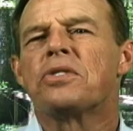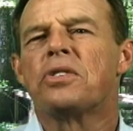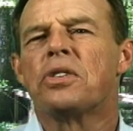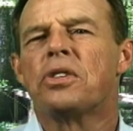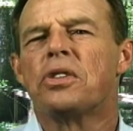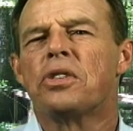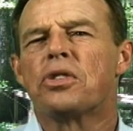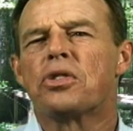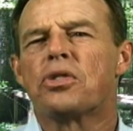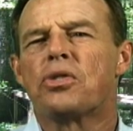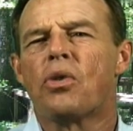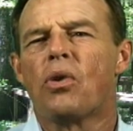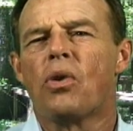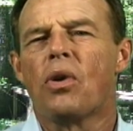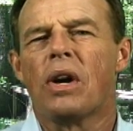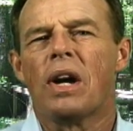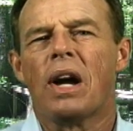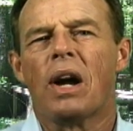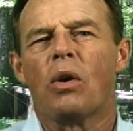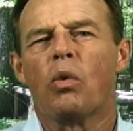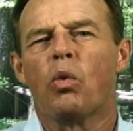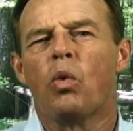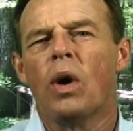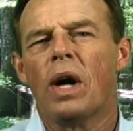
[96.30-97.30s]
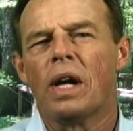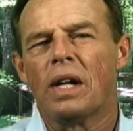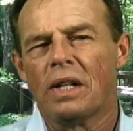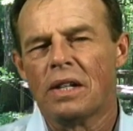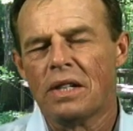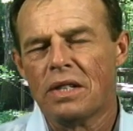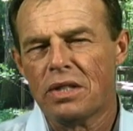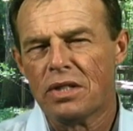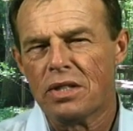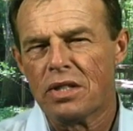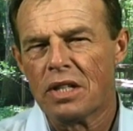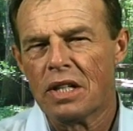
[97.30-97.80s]
to destroy our
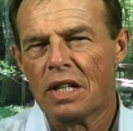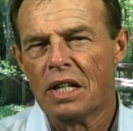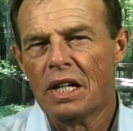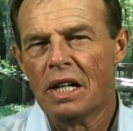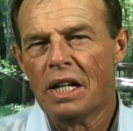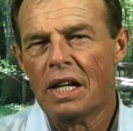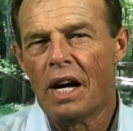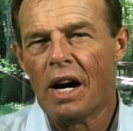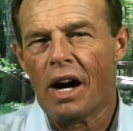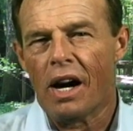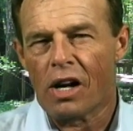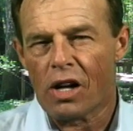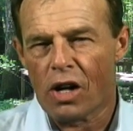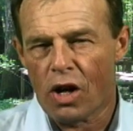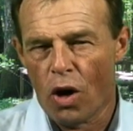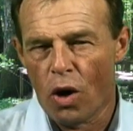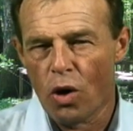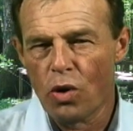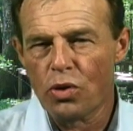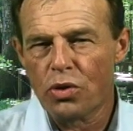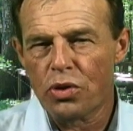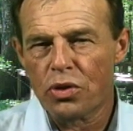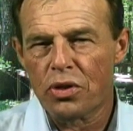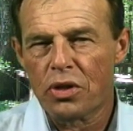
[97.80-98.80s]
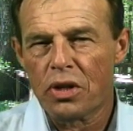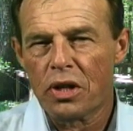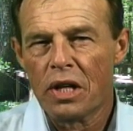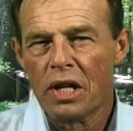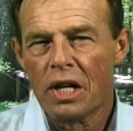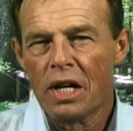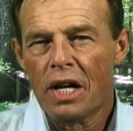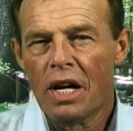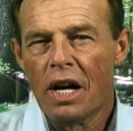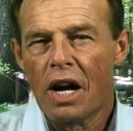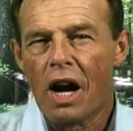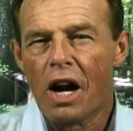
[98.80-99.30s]
wetlands, our coast,
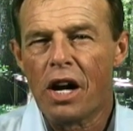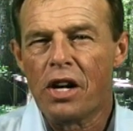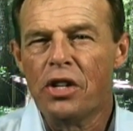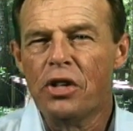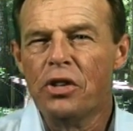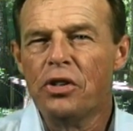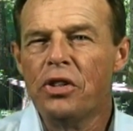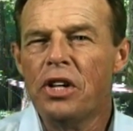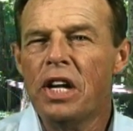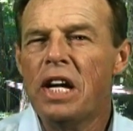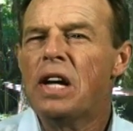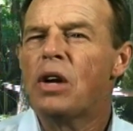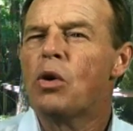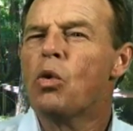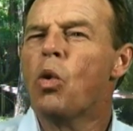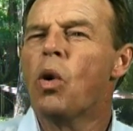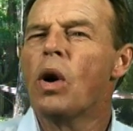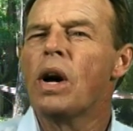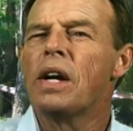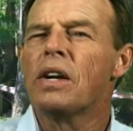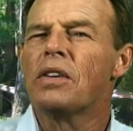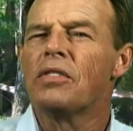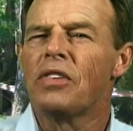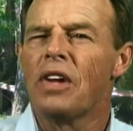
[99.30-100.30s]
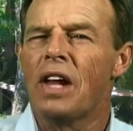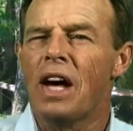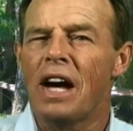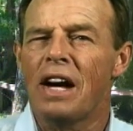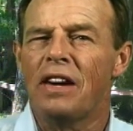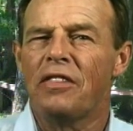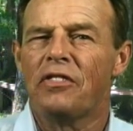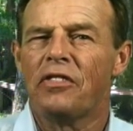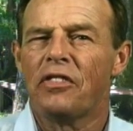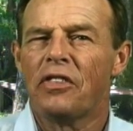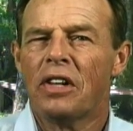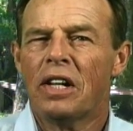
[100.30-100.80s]
our unique way of
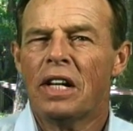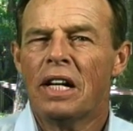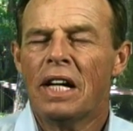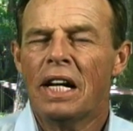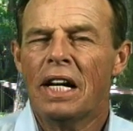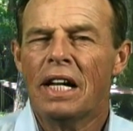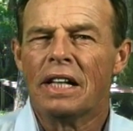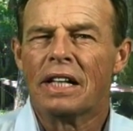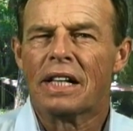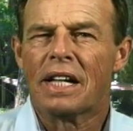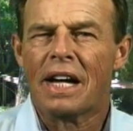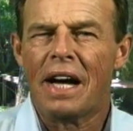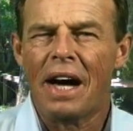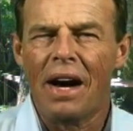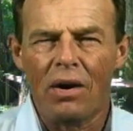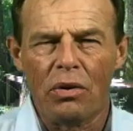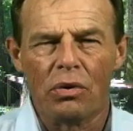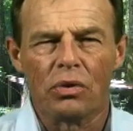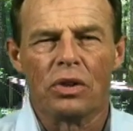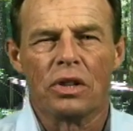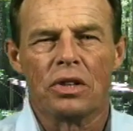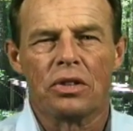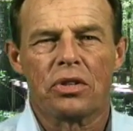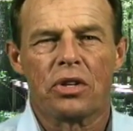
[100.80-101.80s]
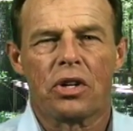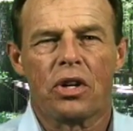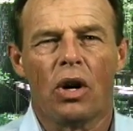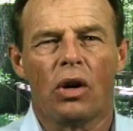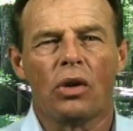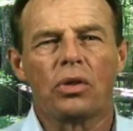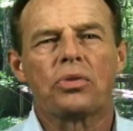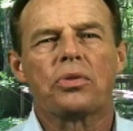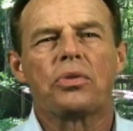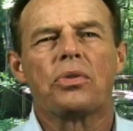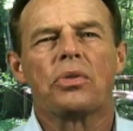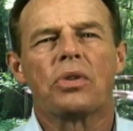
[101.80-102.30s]
life, and countless
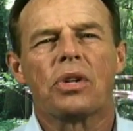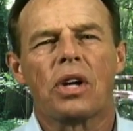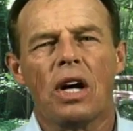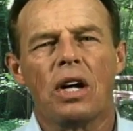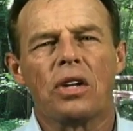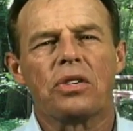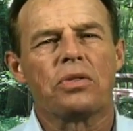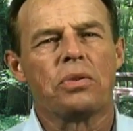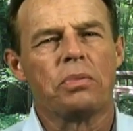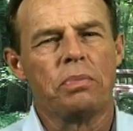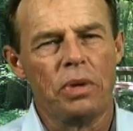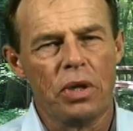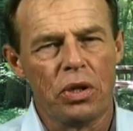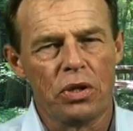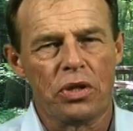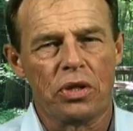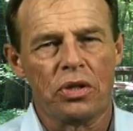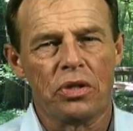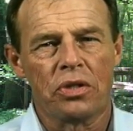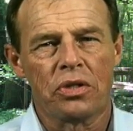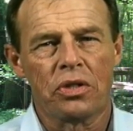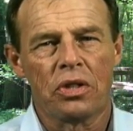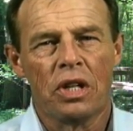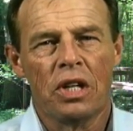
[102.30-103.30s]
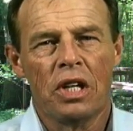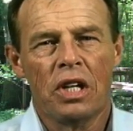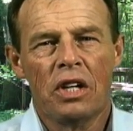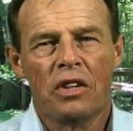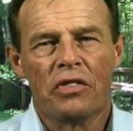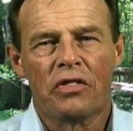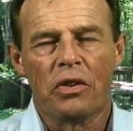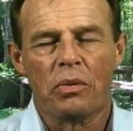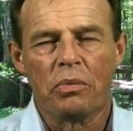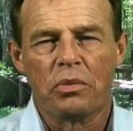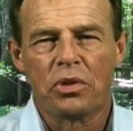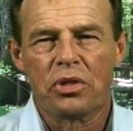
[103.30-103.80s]
cultural contributions
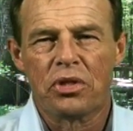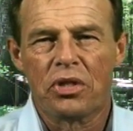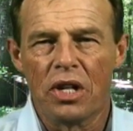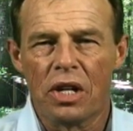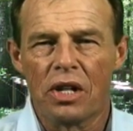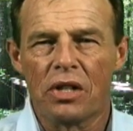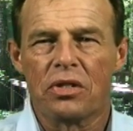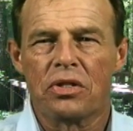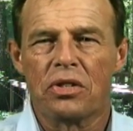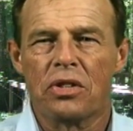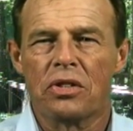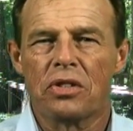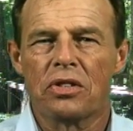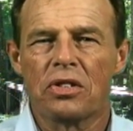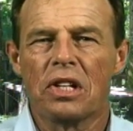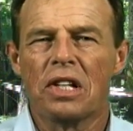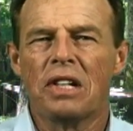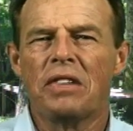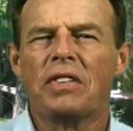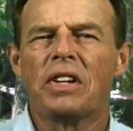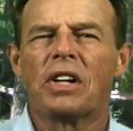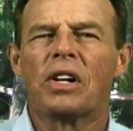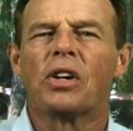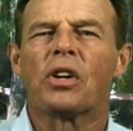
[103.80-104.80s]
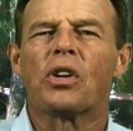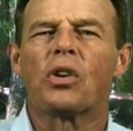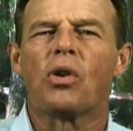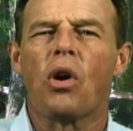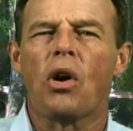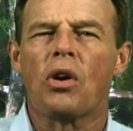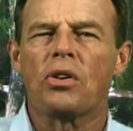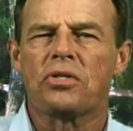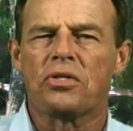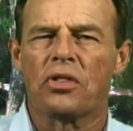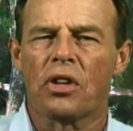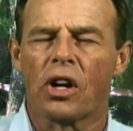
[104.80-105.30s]
from citizens living
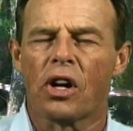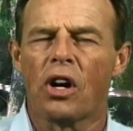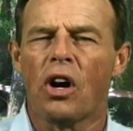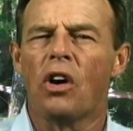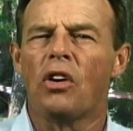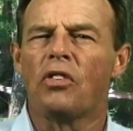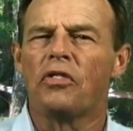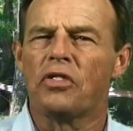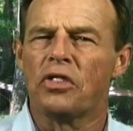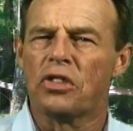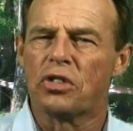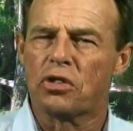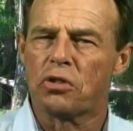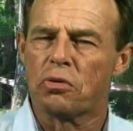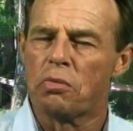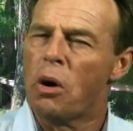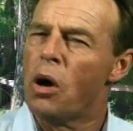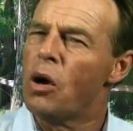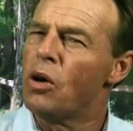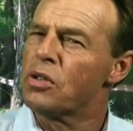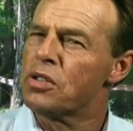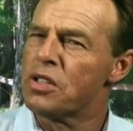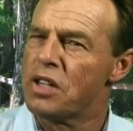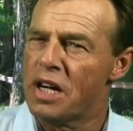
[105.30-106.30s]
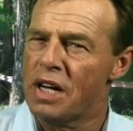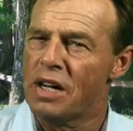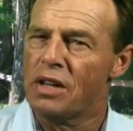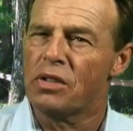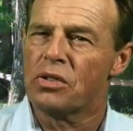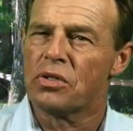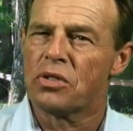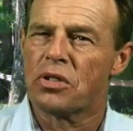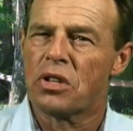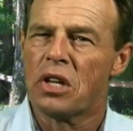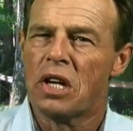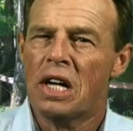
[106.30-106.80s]
across the Gulf in small
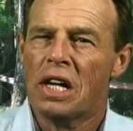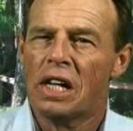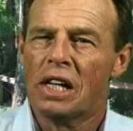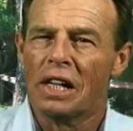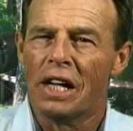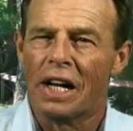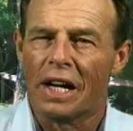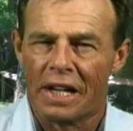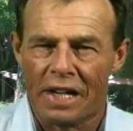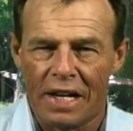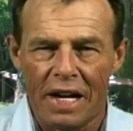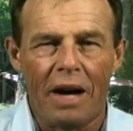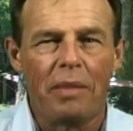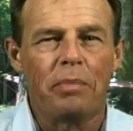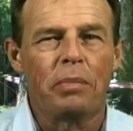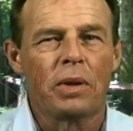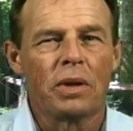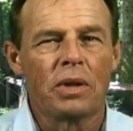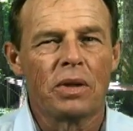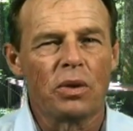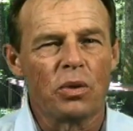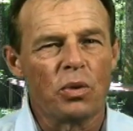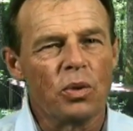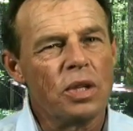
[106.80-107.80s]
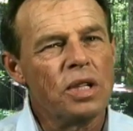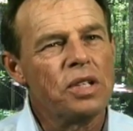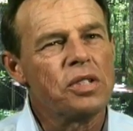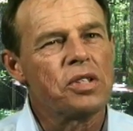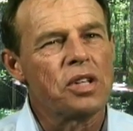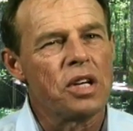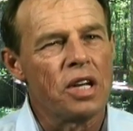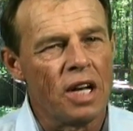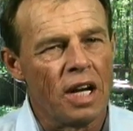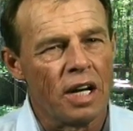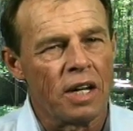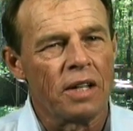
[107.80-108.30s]
towns like Kaplan,
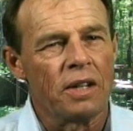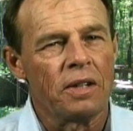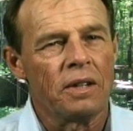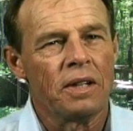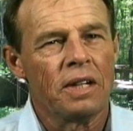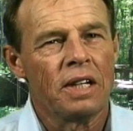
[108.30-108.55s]
Louisiana.